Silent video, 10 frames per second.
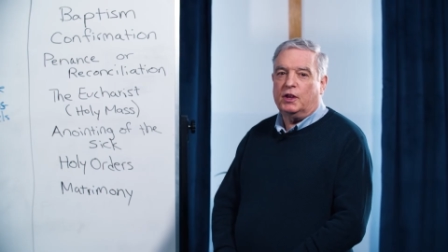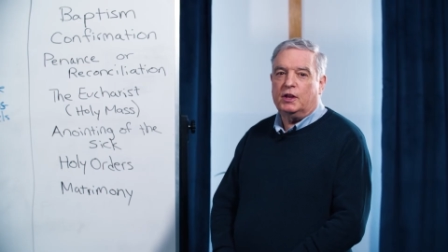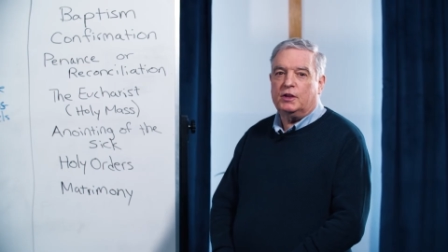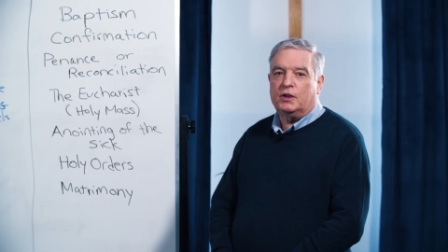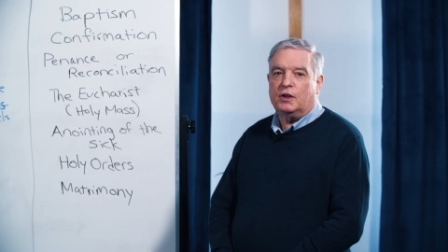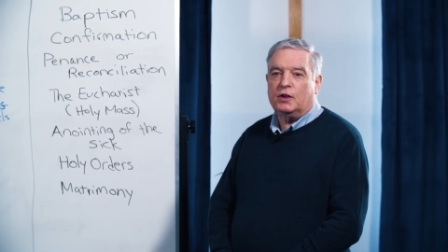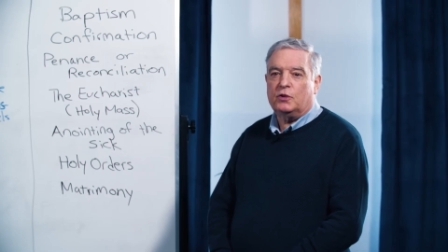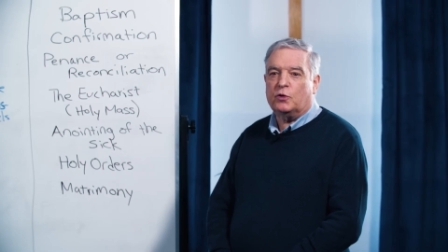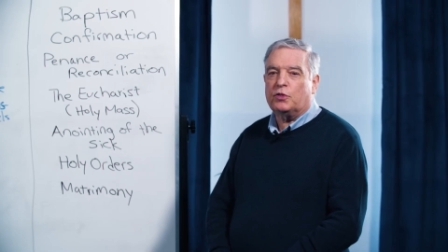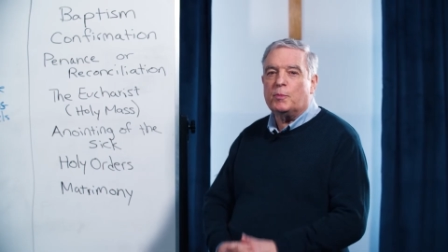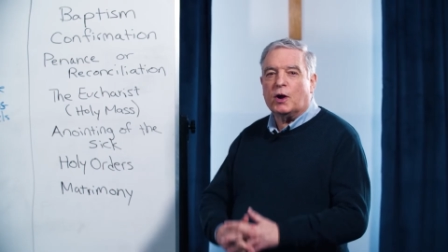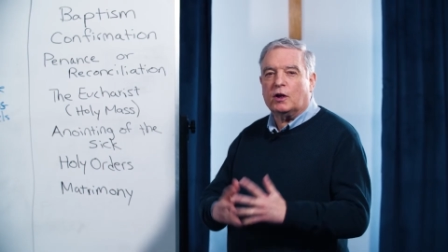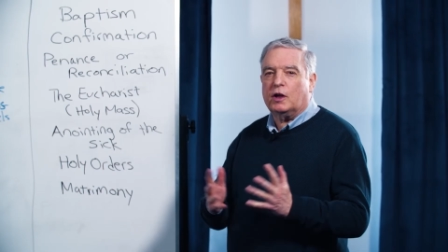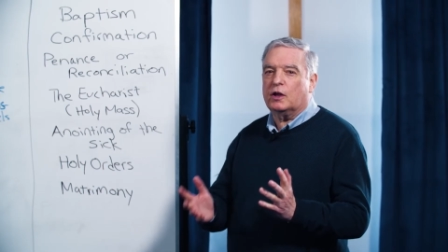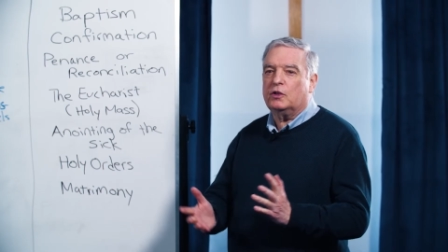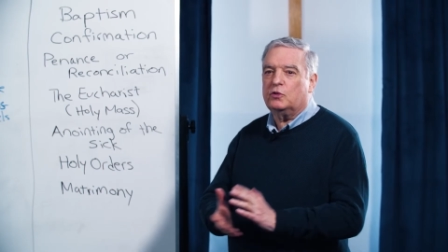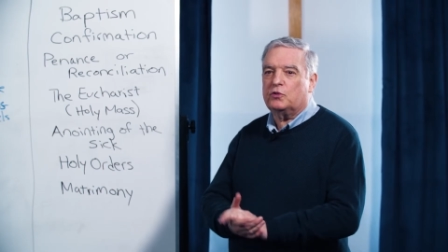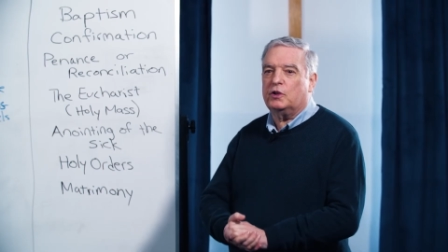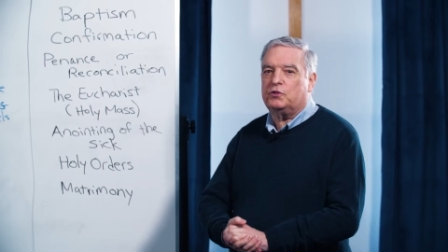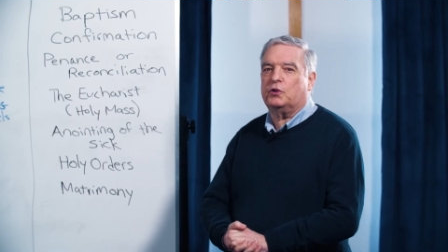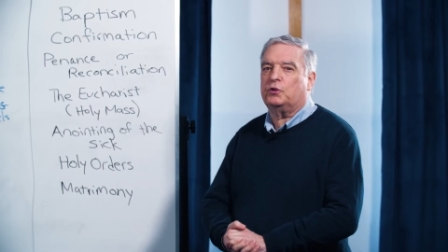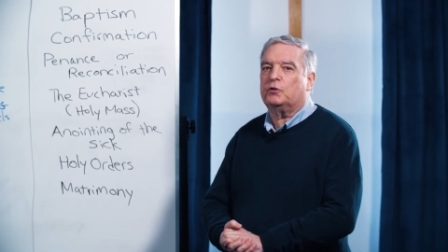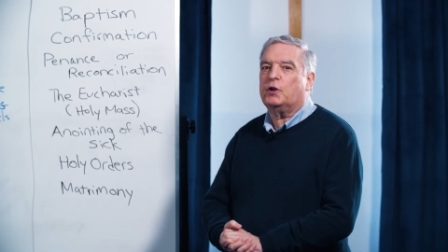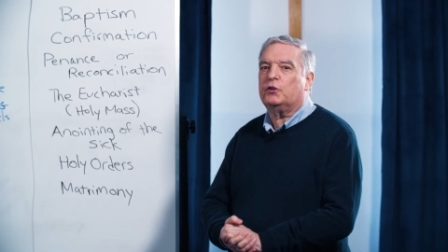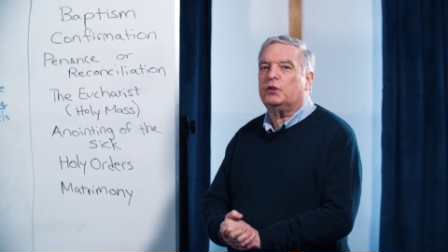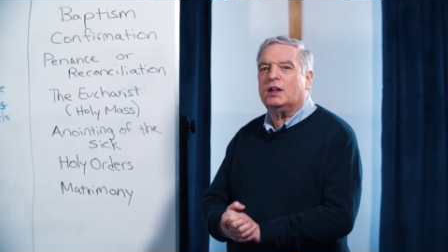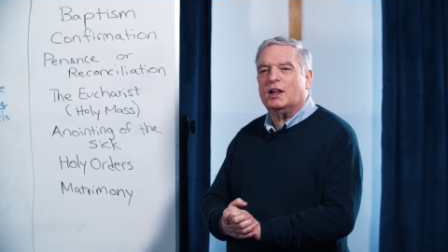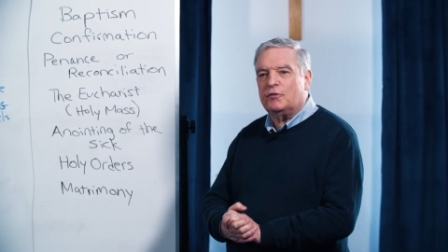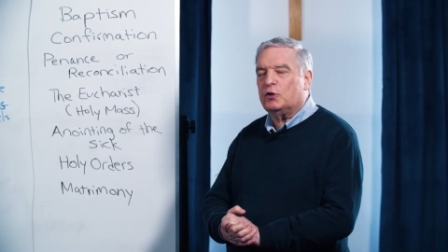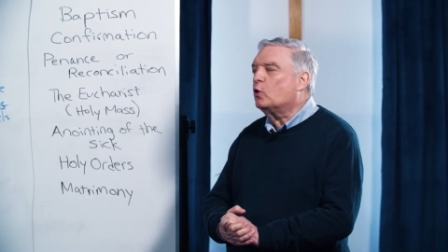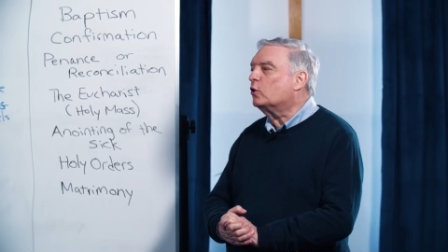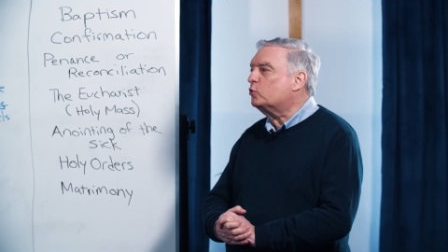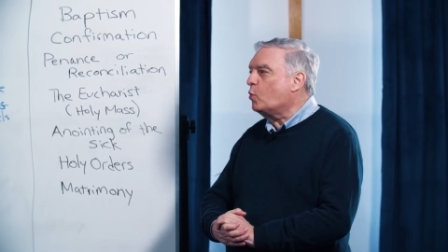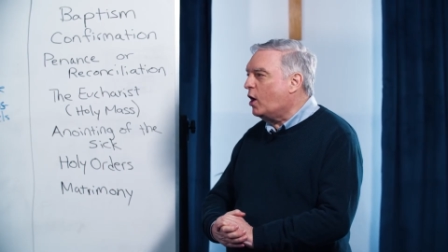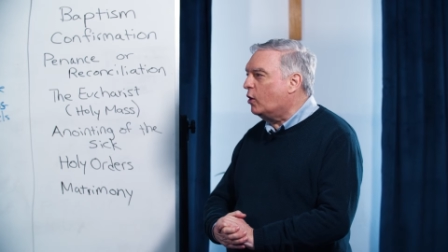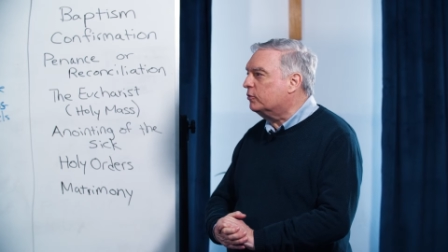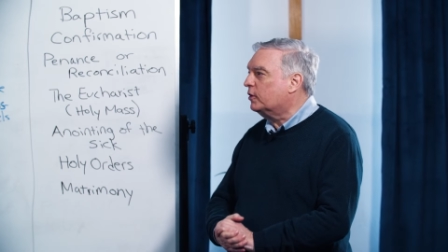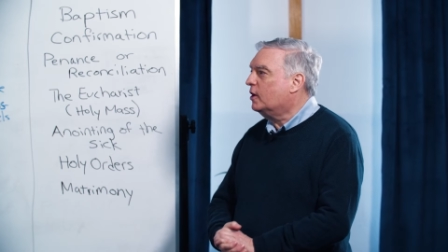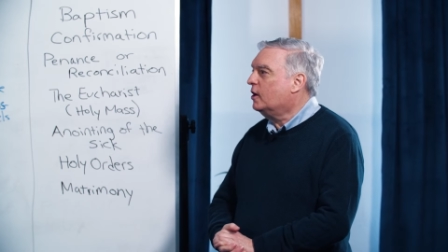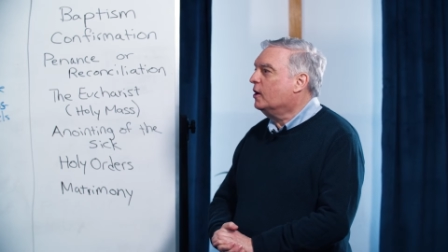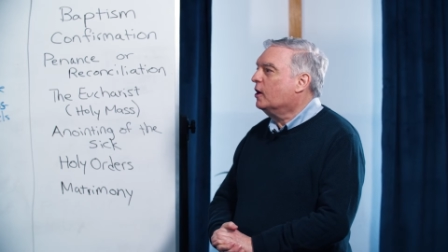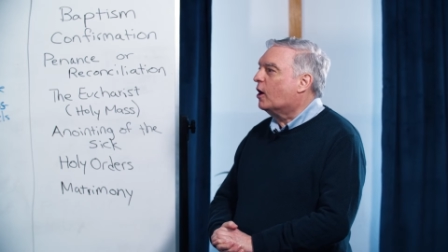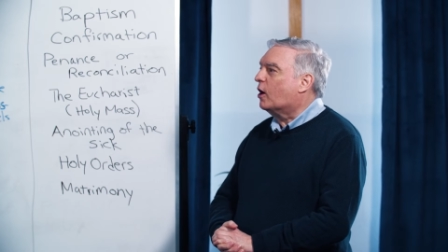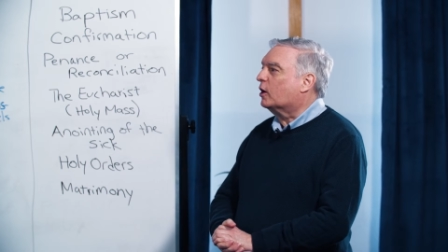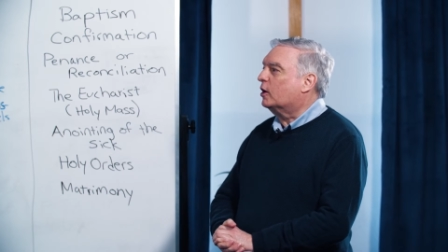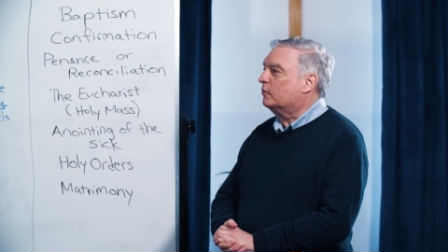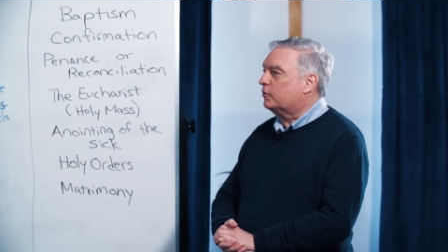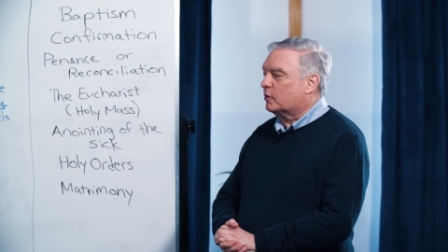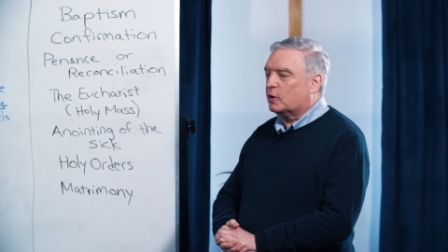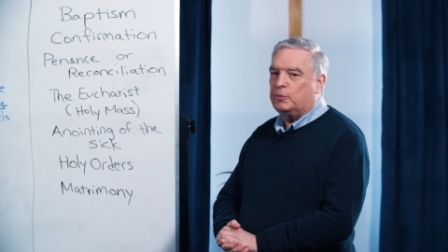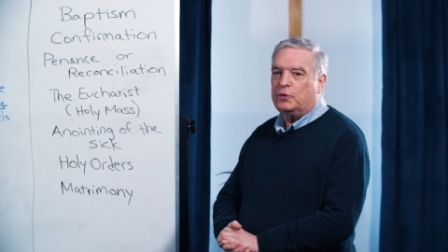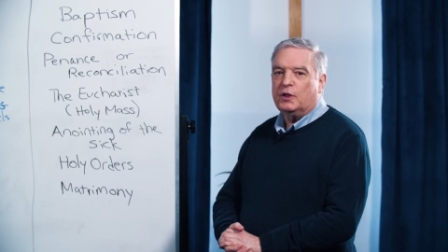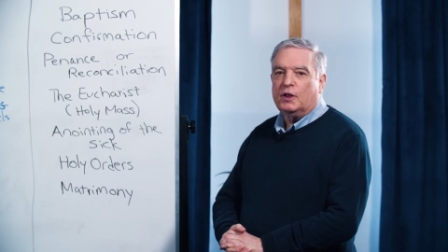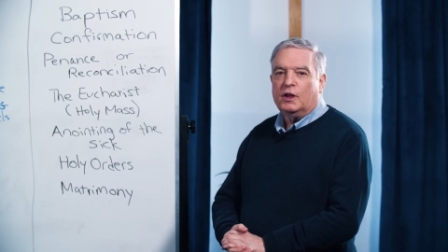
in uh, North America, usually children around eleven or twelve are confirmed.